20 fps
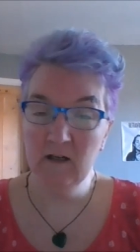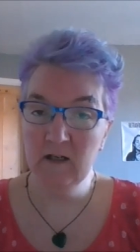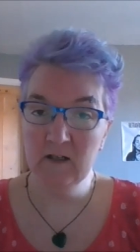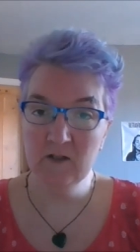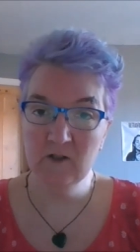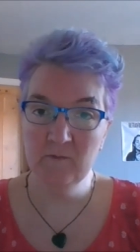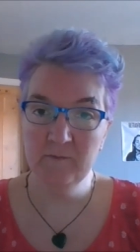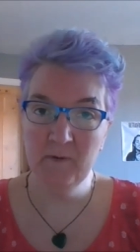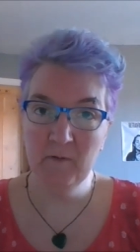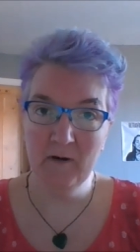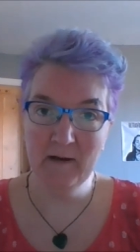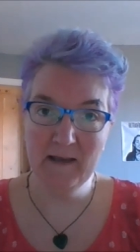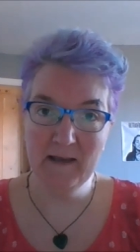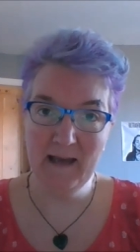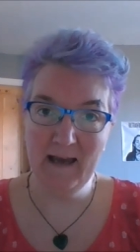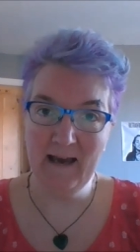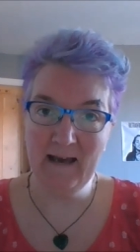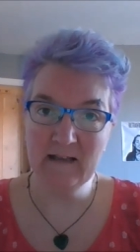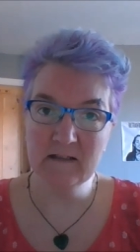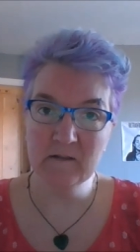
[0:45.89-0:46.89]
I should be wearing a
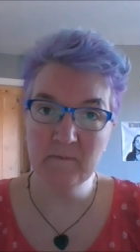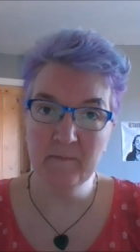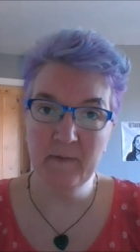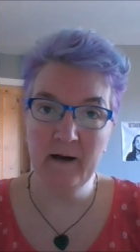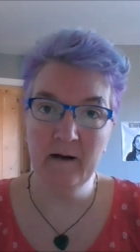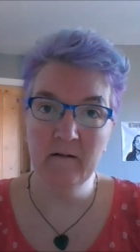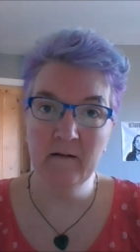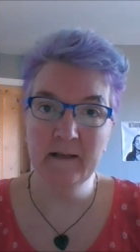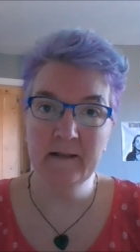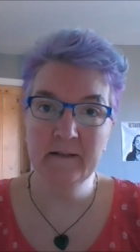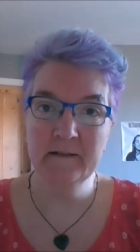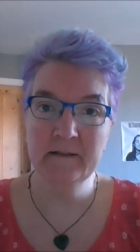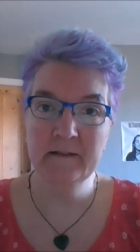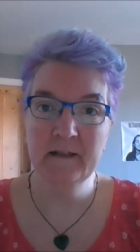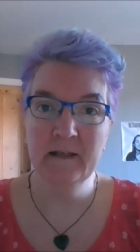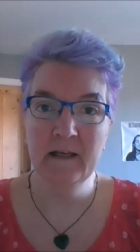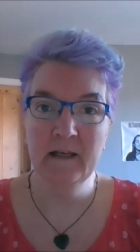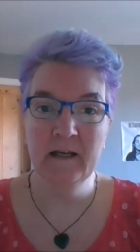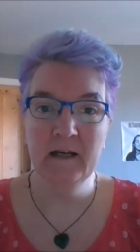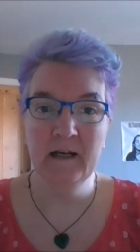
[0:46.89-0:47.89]
hat apparently
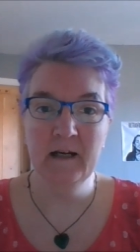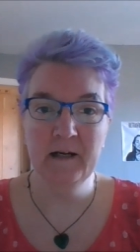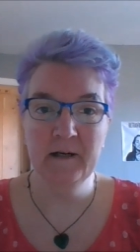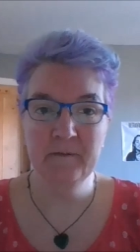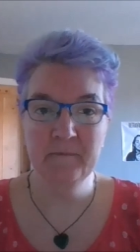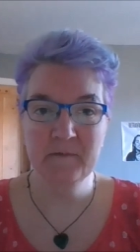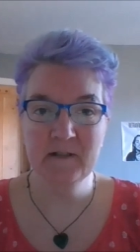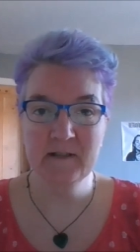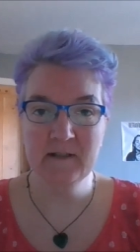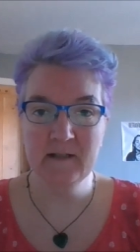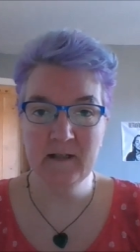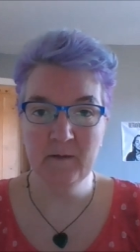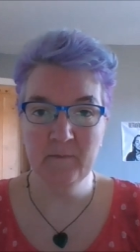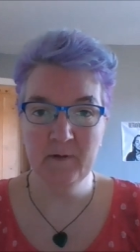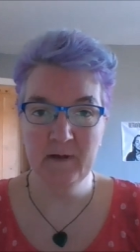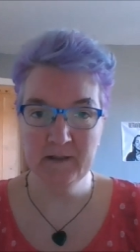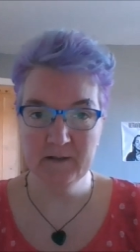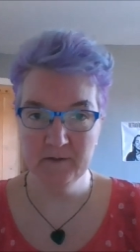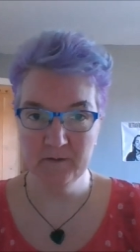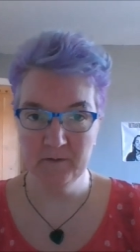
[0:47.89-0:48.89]
um, to
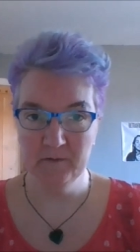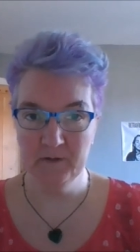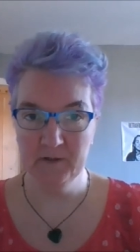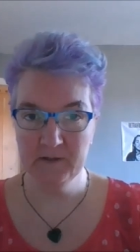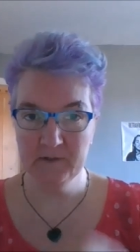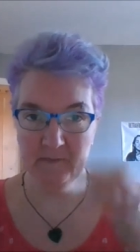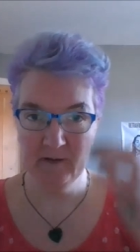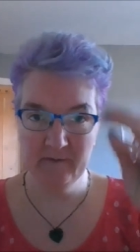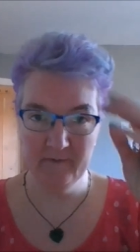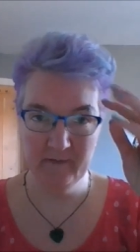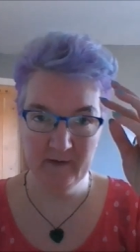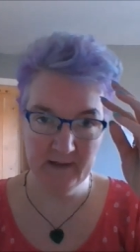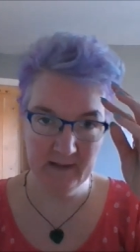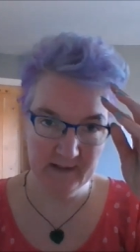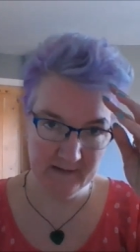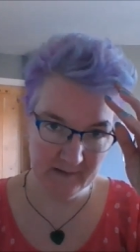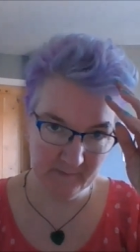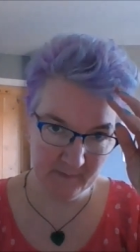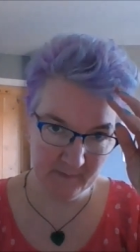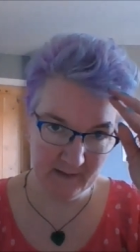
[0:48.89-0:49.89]
celebrate, according to my friend
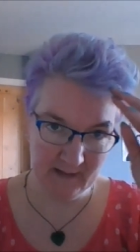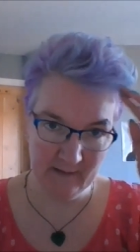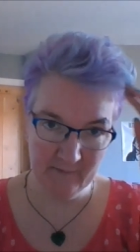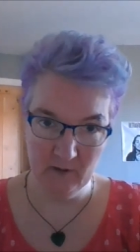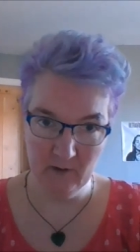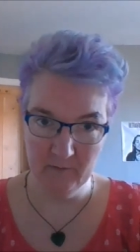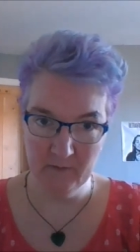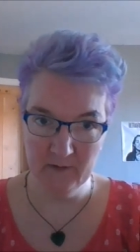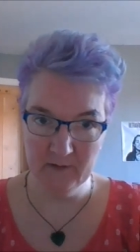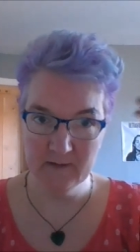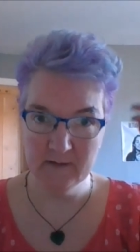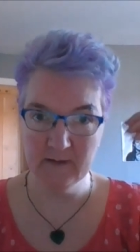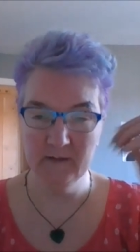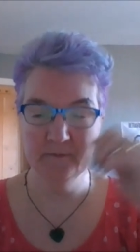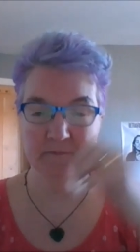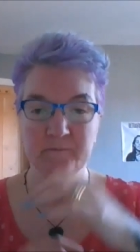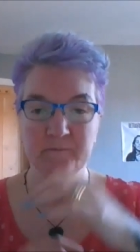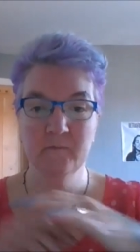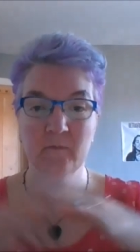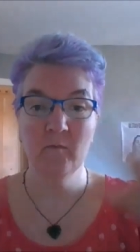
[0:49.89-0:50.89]
Linda, but I have got one, so
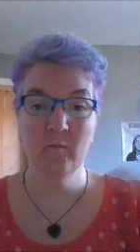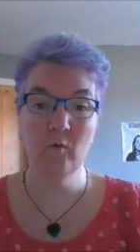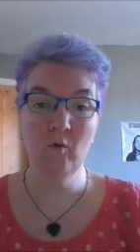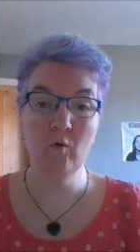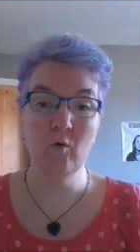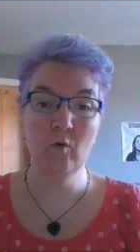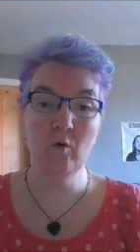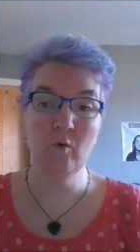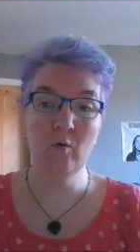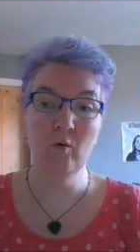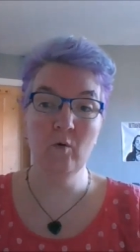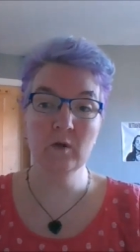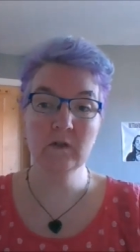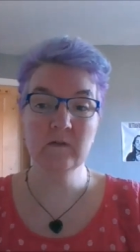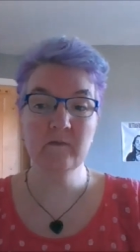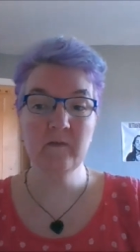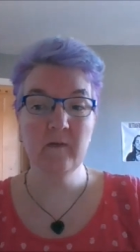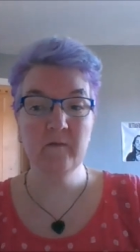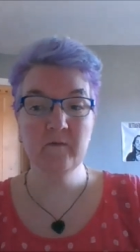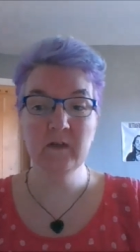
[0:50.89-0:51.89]
woohoo!
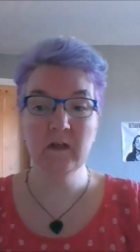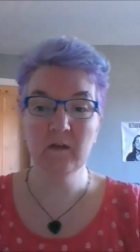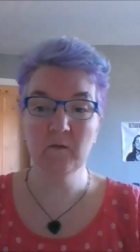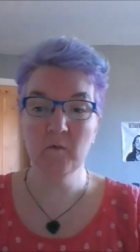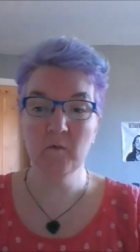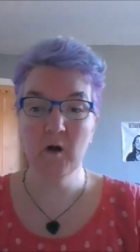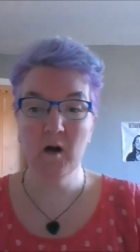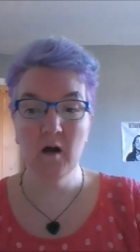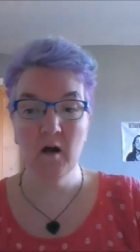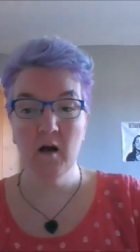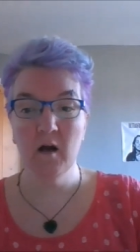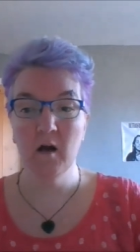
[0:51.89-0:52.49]
It's the 50th one.